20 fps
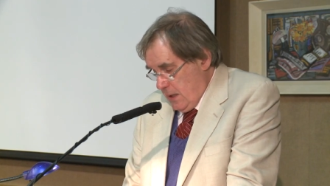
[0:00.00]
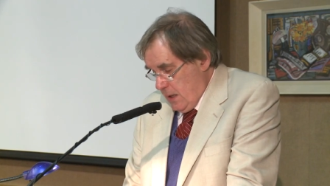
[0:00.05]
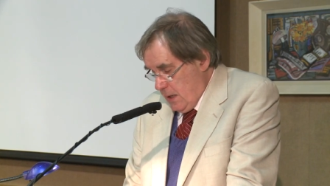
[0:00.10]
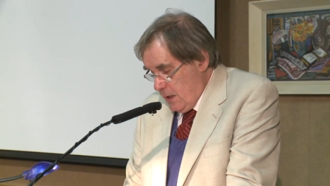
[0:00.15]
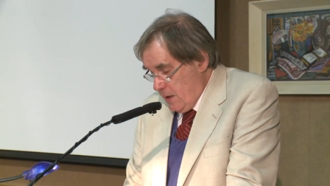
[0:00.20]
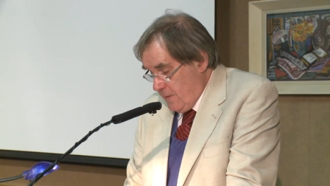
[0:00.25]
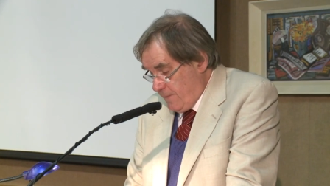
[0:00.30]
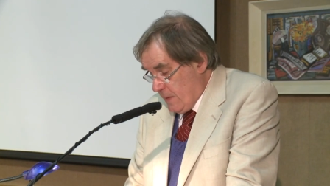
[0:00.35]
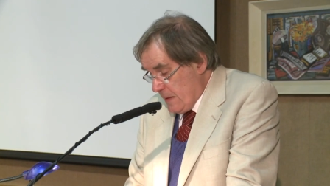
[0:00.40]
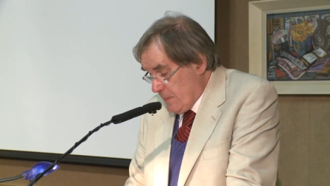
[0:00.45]

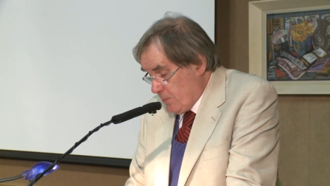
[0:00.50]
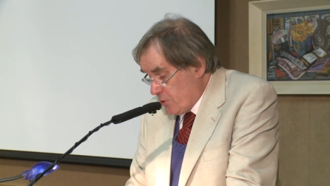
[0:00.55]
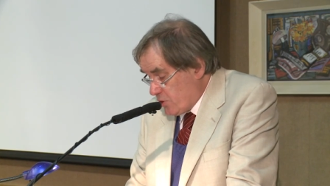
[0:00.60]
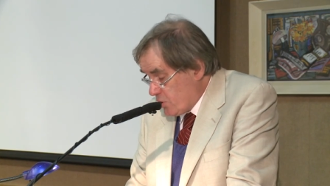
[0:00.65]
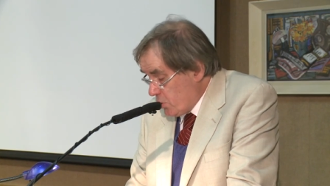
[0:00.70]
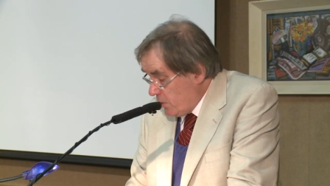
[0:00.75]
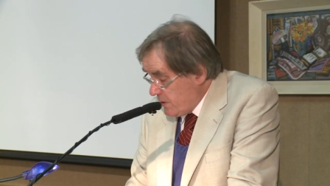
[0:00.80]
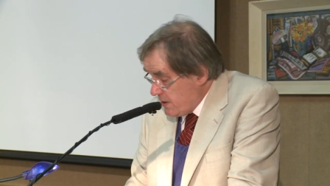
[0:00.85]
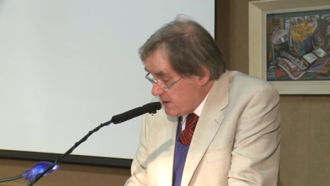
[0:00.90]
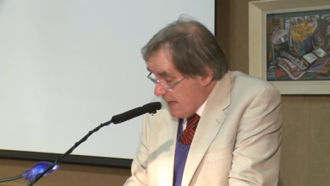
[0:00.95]
Uh, if people
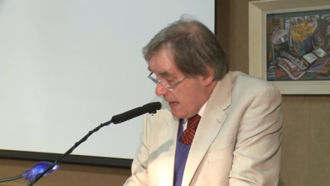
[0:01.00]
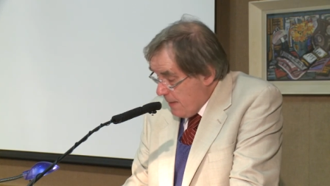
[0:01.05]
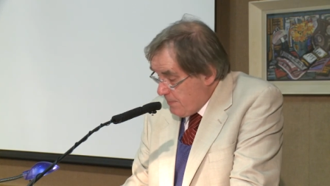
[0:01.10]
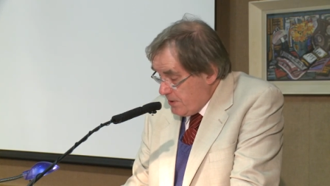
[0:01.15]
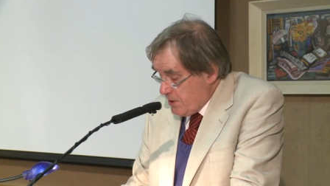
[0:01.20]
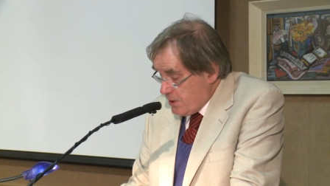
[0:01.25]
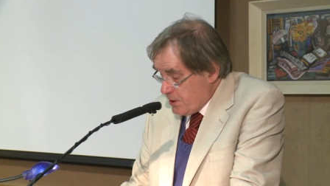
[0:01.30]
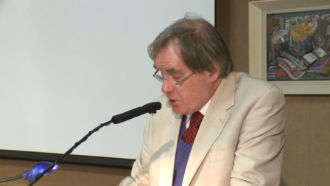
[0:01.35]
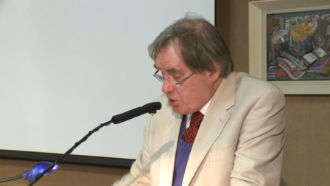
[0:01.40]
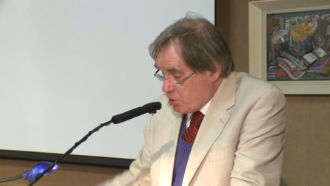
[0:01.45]
saw this
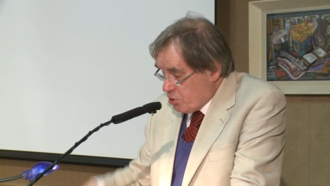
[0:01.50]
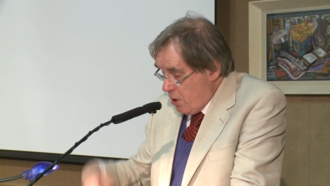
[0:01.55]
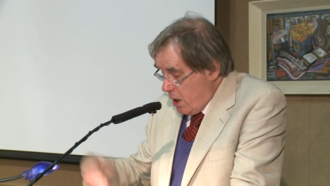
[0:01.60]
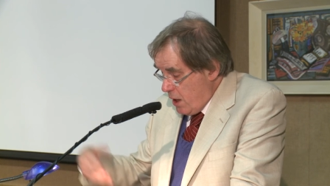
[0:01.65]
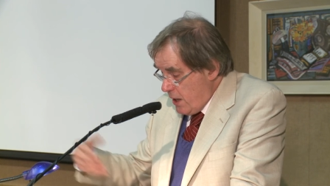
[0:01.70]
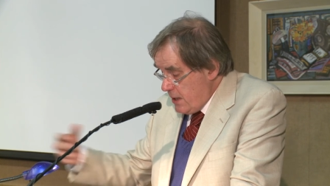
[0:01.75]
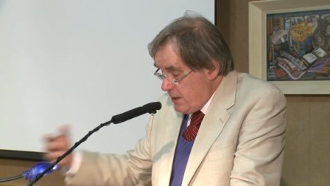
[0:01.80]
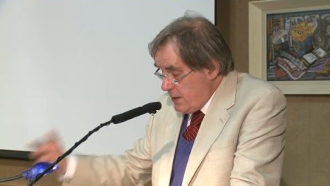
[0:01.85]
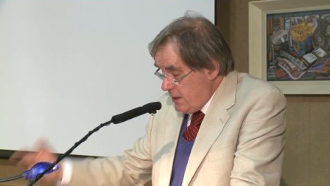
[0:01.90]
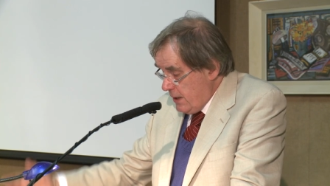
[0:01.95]
happen at a
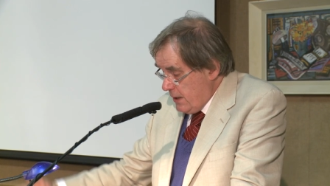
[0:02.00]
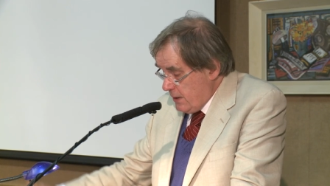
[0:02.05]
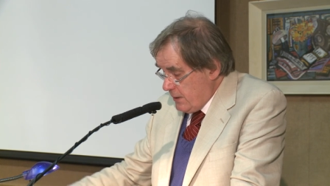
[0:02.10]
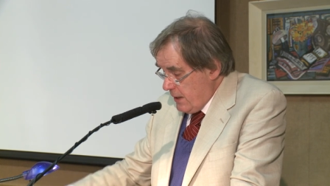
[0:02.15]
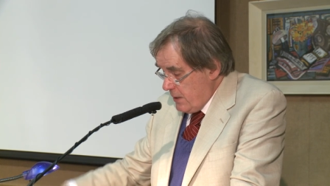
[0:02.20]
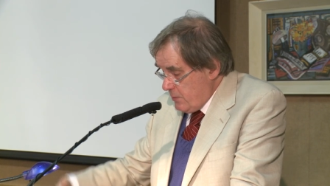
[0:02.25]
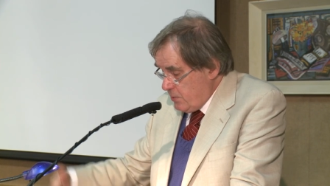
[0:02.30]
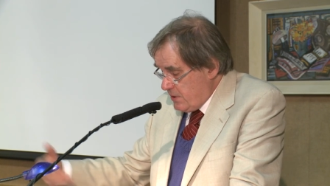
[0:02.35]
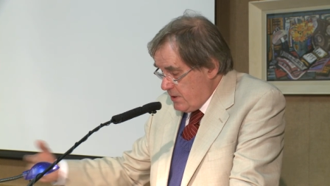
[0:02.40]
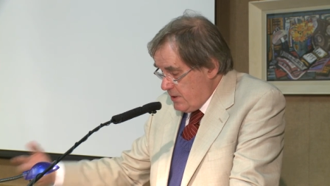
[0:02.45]
shrine,
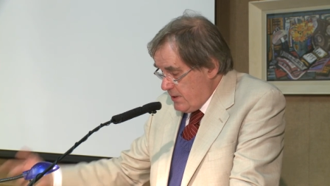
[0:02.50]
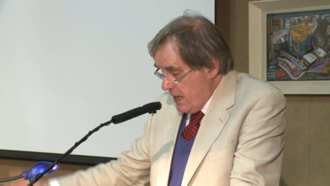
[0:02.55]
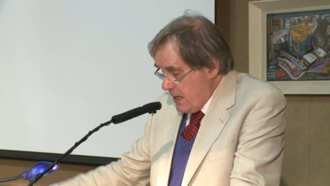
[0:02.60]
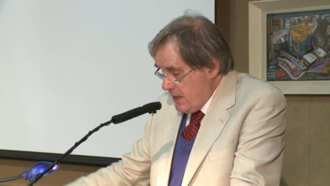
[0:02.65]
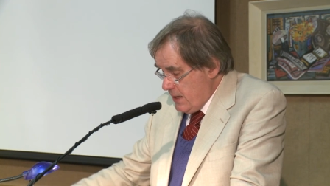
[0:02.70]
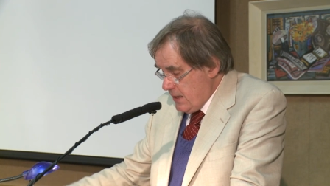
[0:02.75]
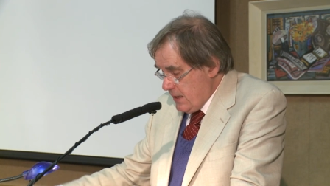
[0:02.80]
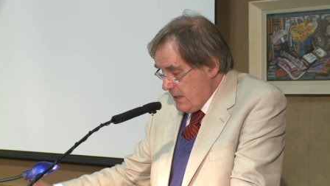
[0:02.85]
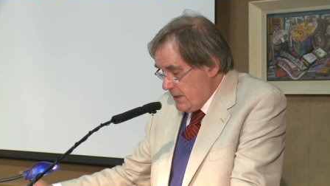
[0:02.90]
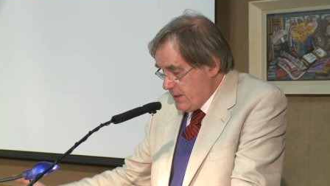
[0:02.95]
they would
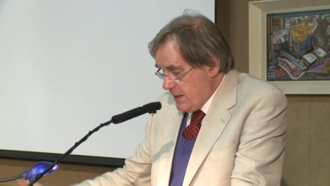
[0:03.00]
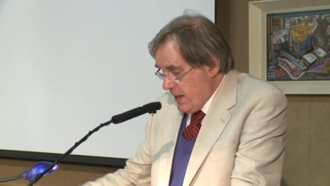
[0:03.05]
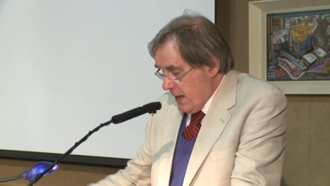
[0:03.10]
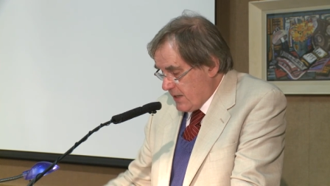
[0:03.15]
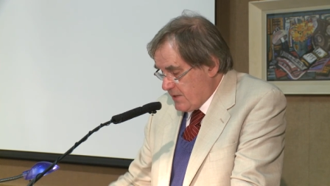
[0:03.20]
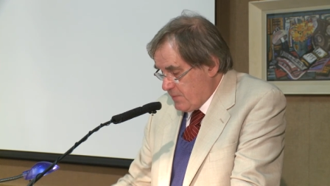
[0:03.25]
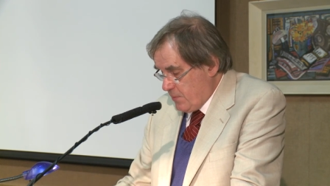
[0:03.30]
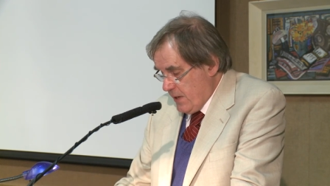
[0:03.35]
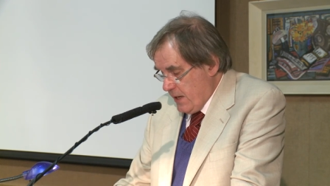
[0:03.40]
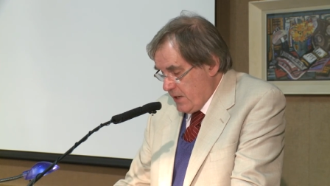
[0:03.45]
then need an
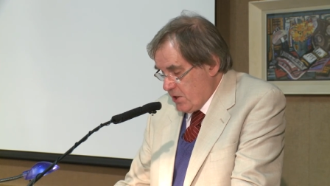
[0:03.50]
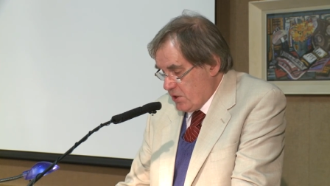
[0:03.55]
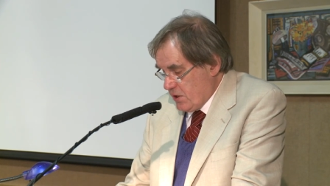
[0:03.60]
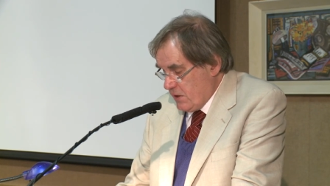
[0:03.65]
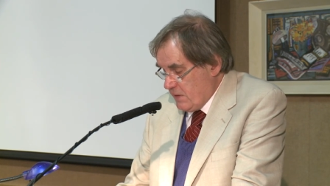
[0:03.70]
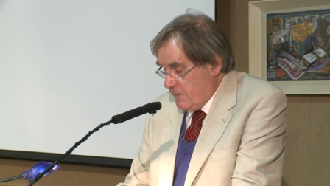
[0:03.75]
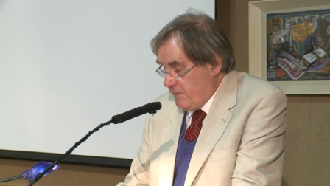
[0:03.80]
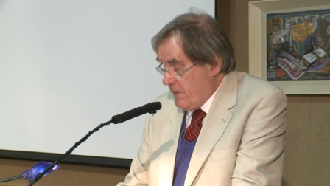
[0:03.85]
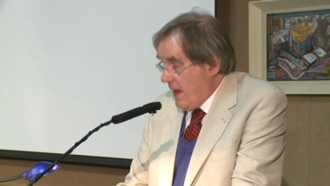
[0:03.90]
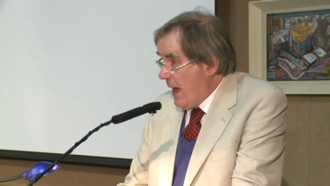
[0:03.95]

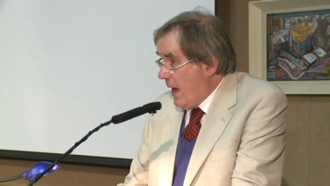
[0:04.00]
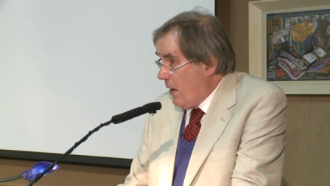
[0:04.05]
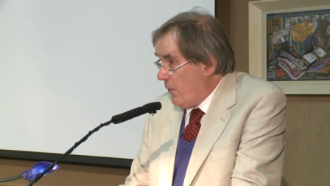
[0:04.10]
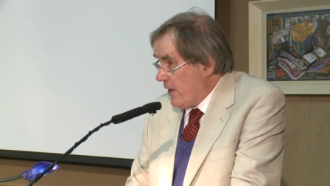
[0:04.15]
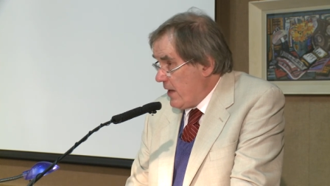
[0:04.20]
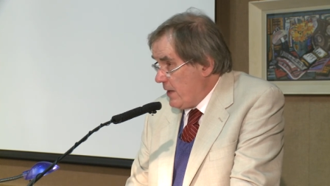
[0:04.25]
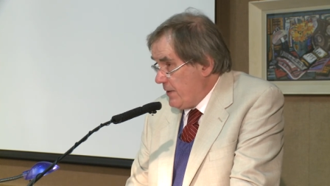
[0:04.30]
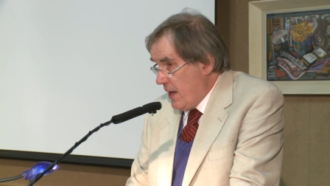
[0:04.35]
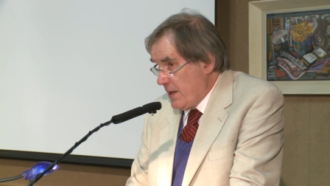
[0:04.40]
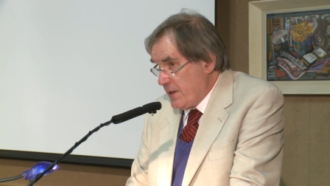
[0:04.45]
explanation for how
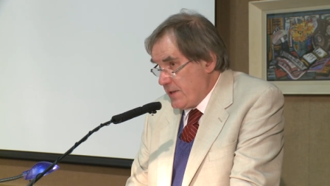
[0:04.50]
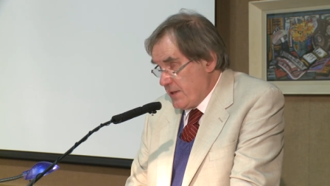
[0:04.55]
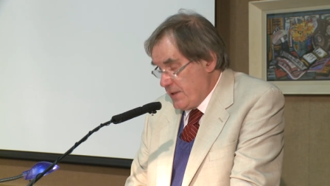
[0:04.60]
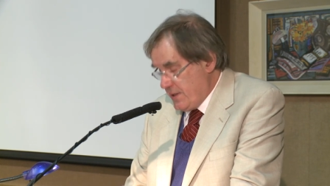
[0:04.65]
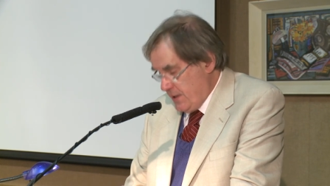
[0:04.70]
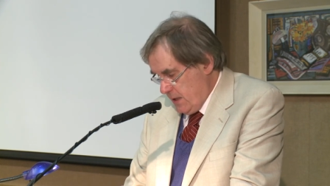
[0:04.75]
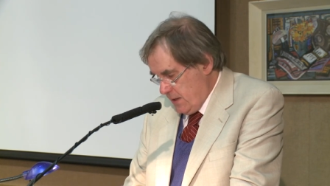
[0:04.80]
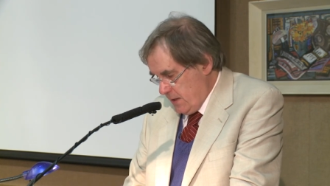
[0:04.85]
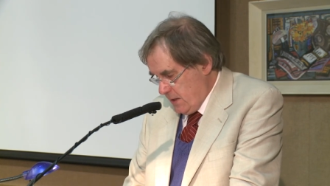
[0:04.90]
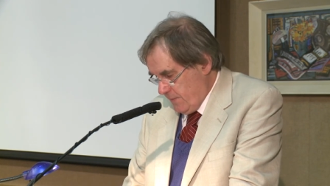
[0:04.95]
they had
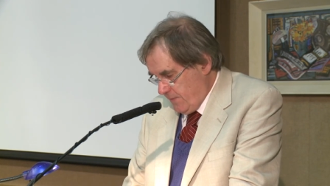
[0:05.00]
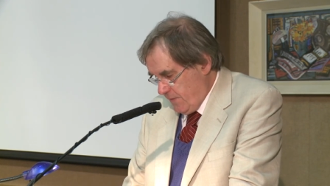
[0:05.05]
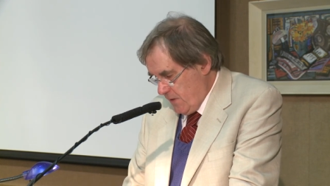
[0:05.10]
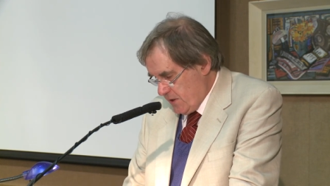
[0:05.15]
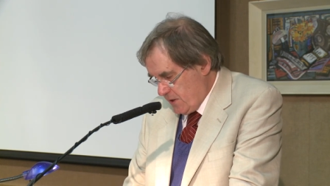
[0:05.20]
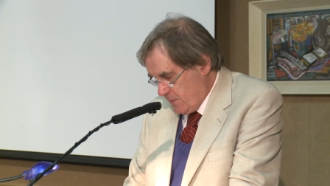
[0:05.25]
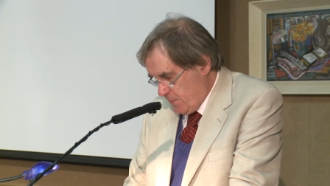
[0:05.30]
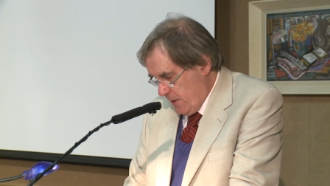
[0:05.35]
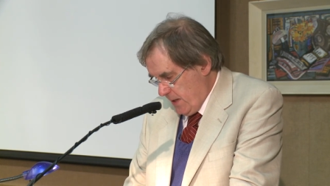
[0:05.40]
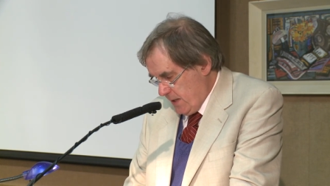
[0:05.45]
entered in the
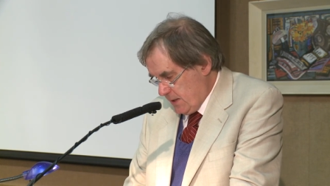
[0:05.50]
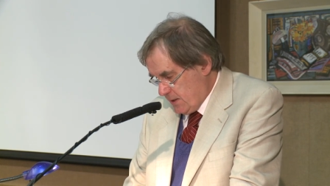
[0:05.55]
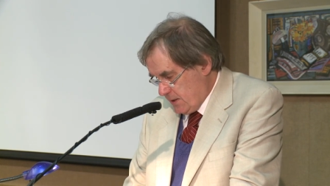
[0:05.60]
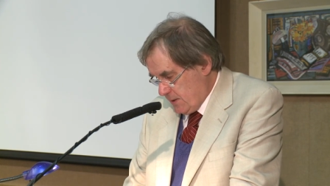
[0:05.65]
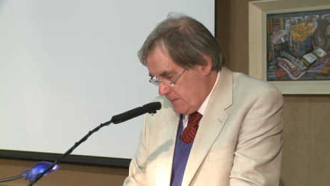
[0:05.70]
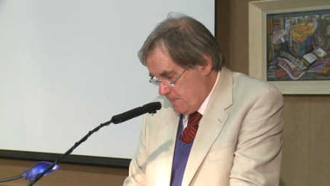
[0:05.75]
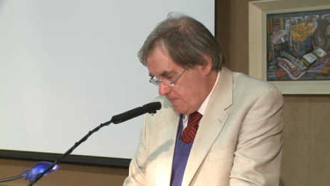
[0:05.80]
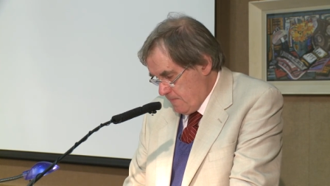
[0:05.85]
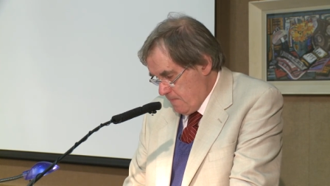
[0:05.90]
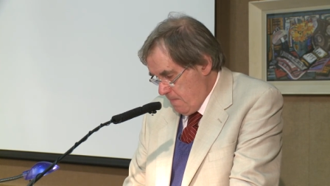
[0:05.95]
first
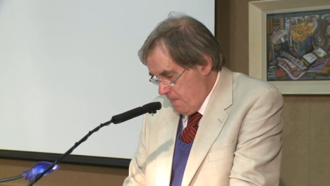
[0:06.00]
place.